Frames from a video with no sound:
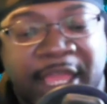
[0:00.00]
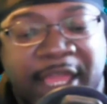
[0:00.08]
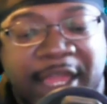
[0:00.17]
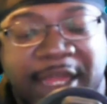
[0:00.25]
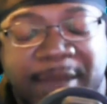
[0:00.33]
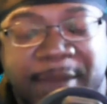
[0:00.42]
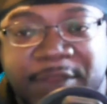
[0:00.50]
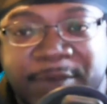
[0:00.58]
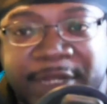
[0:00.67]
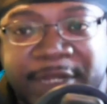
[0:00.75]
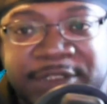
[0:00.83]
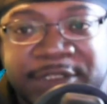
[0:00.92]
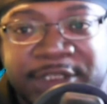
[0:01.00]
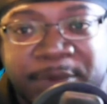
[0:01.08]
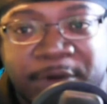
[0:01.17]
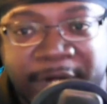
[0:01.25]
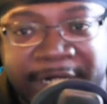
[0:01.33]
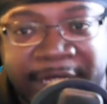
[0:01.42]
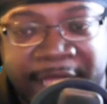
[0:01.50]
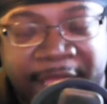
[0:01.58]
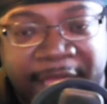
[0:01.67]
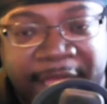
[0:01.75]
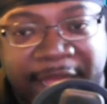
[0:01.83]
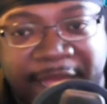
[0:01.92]
Other ways you can support
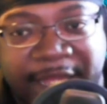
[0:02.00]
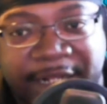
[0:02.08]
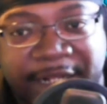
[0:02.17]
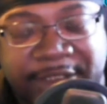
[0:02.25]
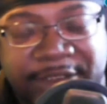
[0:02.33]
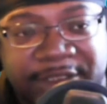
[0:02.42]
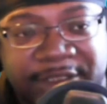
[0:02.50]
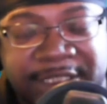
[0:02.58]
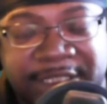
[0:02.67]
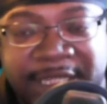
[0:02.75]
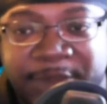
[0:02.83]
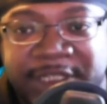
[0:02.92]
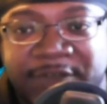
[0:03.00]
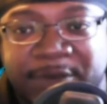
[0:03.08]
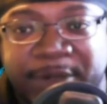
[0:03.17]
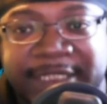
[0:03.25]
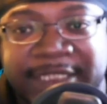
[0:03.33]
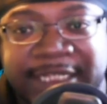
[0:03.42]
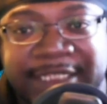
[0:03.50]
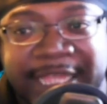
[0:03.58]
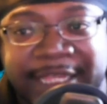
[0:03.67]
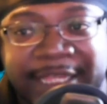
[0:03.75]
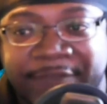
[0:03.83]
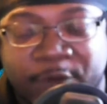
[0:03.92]
the Team Boyd TV project,
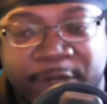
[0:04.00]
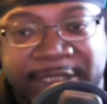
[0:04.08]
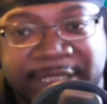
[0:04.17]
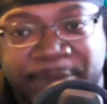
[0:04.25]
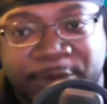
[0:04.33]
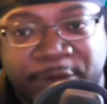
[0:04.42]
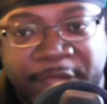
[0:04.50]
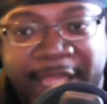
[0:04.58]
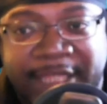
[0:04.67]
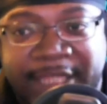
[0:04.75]
like for example,